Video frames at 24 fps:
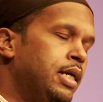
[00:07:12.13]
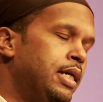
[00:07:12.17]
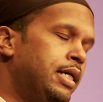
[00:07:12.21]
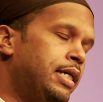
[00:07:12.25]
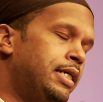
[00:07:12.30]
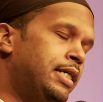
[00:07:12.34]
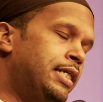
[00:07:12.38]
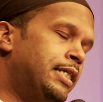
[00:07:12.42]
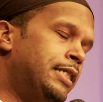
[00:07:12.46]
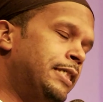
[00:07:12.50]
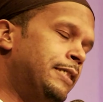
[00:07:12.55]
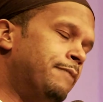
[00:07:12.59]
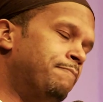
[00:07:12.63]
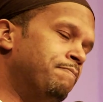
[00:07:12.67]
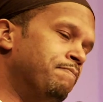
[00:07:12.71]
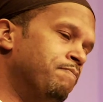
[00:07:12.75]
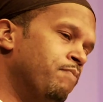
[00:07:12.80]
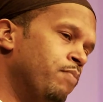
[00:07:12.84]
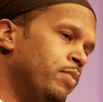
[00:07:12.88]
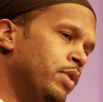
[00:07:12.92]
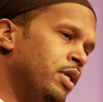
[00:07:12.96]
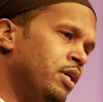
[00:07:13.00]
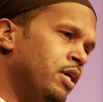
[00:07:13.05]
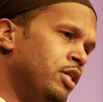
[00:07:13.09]

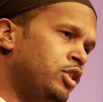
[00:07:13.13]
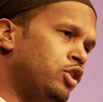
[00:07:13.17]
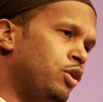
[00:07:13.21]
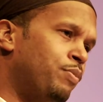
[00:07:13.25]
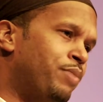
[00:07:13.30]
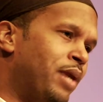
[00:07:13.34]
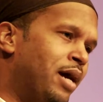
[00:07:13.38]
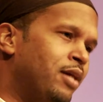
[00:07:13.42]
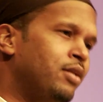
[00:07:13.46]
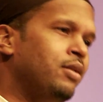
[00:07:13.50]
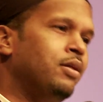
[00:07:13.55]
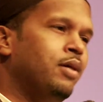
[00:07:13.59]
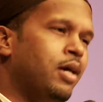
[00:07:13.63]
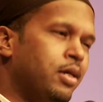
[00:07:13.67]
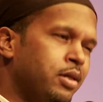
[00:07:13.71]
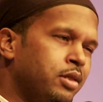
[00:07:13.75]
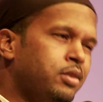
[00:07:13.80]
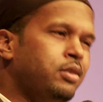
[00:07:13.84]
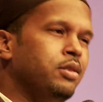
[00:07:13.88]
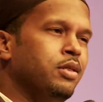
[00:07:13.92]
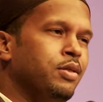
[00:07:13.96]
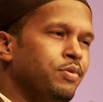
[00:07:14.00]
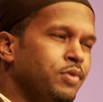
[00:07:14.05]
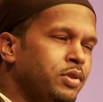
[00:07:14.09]
But I
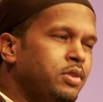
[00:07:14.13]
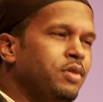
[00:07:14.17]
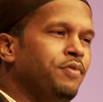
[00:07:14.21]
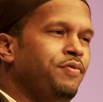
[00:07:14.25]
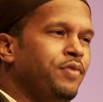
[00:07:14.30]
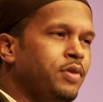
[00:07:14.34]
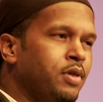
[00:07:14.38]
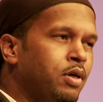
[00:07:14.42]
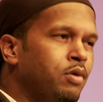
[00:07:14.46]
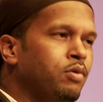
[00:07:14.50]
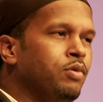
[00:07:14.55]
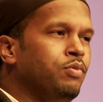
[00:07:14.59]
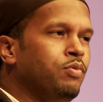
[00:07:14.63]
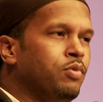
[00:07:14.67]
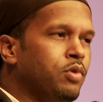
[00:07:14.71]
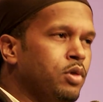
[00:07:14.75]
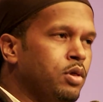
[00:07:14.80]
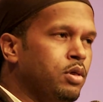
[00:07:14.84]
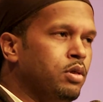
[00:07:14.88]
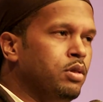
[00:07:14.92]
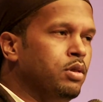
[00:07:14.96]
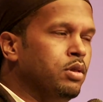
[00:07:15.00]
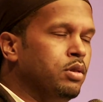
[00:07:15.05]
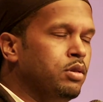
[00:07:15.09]
understood it was difficult and
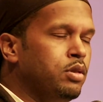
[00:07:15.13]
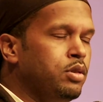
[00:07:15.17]
wrong.